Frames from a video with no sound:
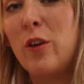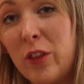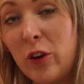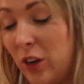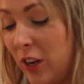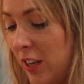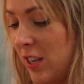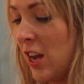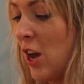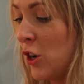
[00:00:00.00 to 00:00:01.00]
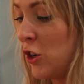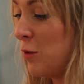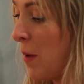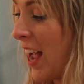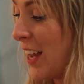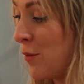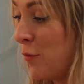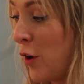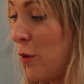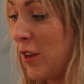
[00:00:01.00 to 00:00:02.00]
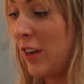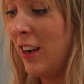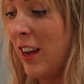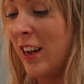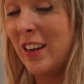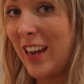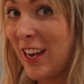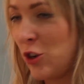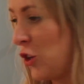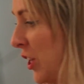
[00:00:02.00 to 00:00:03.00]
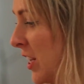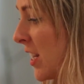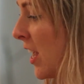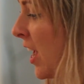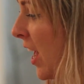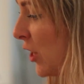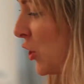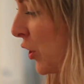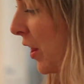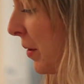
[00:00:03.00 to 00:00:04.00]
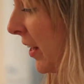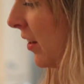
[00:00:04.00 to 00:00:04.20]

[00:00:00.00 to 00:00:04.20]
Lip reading: over the onions, just buy some frozen diced onions and chuck them in.